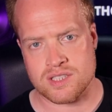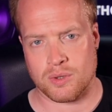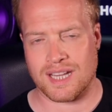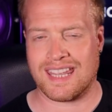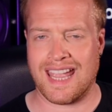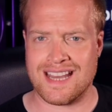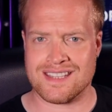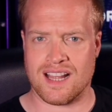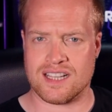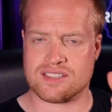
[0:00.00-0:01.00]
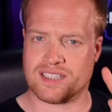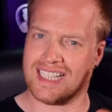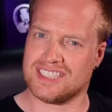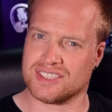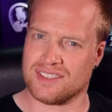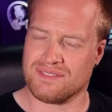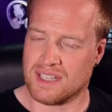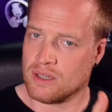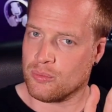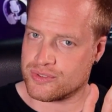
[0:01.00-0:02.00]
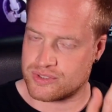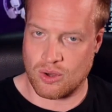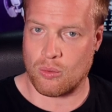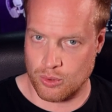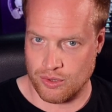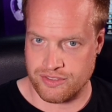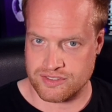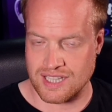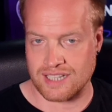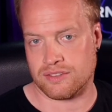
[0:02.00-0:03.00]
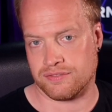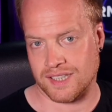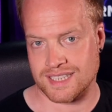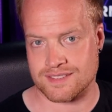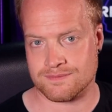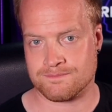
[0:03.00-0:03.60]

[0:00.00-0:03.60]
So what I gained in isolation was not worth the sacrifice.